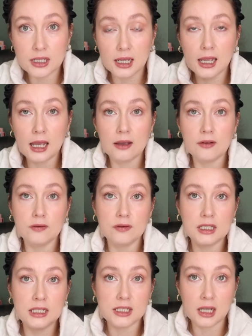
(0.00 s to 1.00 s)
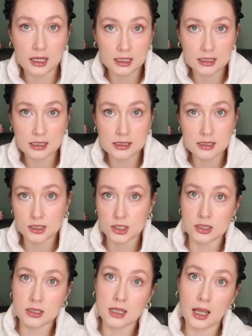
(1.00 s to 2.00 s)
I have the Tiny
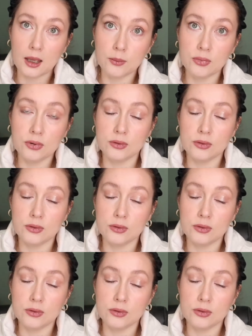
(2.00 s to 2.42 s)
Decisions app,